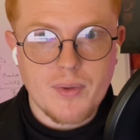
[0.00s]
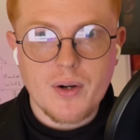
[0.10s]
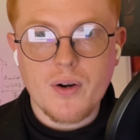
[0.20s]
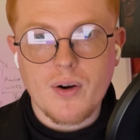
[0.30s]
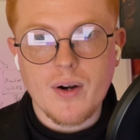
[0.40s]

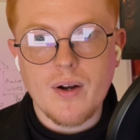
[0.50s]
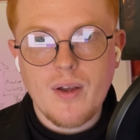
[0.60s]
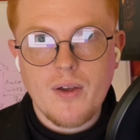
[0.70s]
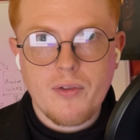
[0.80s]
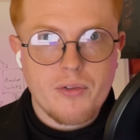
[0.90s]
there are
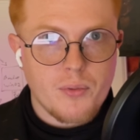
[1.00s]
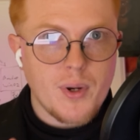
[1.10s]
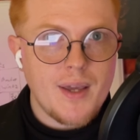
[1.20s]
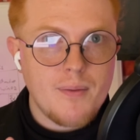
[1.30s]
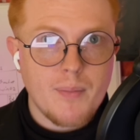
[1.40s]

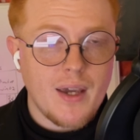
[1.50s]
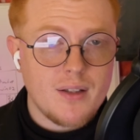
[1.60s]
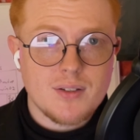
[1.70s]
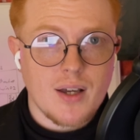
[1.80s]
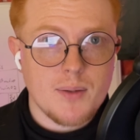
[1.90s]
three
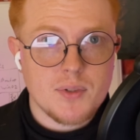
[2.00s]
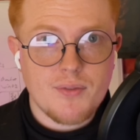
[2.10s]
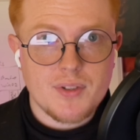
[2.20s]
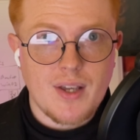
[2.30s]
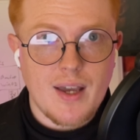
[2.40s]
main types of
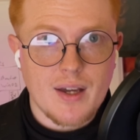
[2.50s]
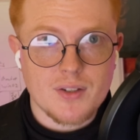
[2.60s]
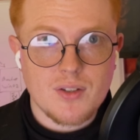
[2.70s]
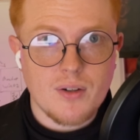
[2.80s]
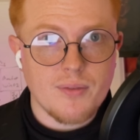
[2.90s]

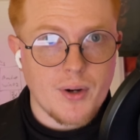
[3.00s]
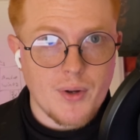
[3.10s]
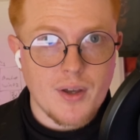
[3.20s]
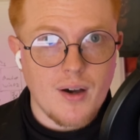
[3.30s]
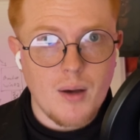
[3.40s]
attacks that are very
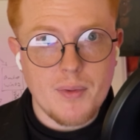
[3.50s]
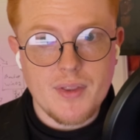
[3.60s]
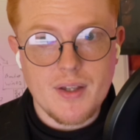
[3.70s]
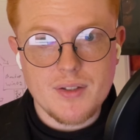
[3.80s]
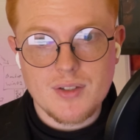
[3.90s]
common
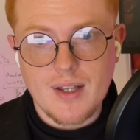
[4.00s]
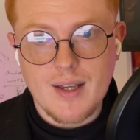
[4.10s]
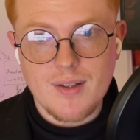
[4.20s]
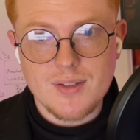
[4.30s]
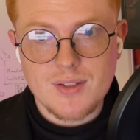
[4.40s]
these
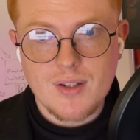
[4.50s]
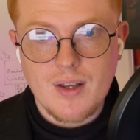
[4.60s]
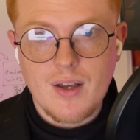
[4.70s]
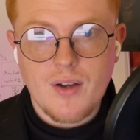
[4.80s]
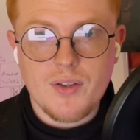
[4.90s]
days.
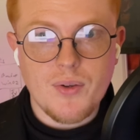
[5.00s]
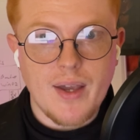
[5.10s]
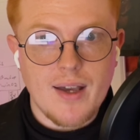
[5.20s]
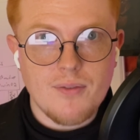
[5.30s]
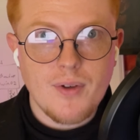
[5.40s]
You
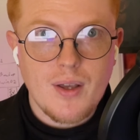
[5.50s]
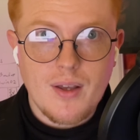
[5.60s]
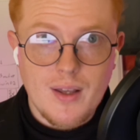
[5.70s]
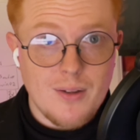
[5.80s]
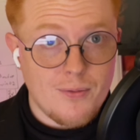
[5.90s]
have
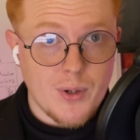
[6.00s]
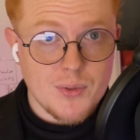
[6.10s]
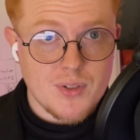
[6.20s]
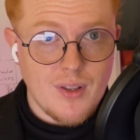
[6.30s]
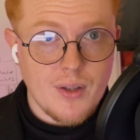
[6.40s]
info
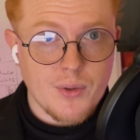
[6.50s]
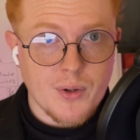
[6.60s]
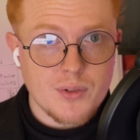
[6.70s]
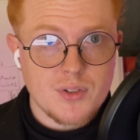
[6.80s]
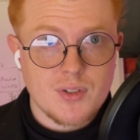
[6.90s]

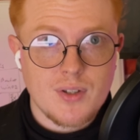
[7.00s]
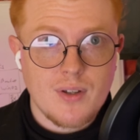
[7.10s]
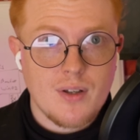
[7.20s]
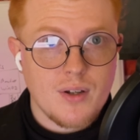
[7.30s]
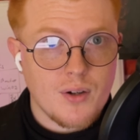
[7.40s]
stealers,
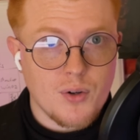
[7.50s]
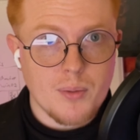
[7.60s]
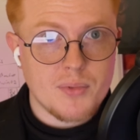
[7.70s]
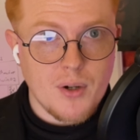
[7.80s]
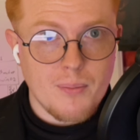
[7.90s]

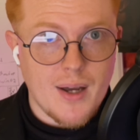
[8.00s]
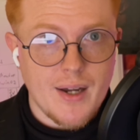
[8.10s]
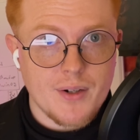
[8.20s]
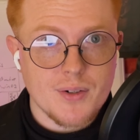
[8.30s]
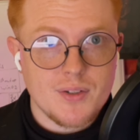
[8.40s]
crypto
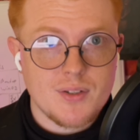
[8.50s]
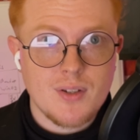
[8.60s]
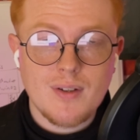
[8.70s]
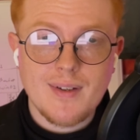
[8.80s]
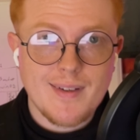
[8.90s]
miners,
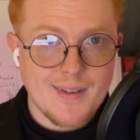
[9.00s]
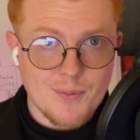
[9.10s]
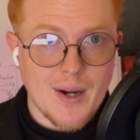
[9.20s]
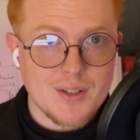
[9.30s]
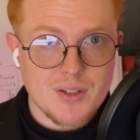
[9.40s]
and
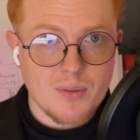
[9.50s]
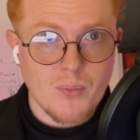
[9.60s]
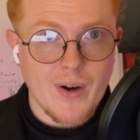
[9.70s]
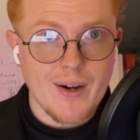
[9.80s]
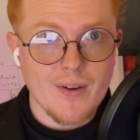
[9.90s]

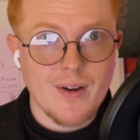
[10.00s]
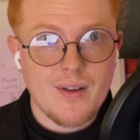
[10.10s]
ransomware.